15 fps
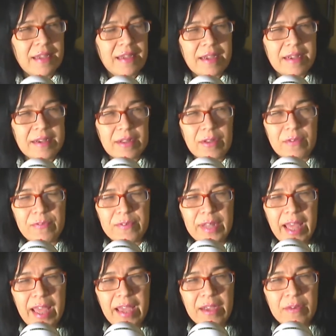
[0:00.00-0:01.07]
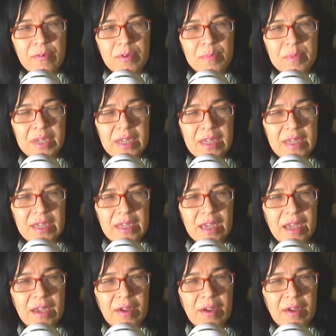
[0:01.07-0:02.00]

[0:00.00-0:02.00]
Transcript: another flag would be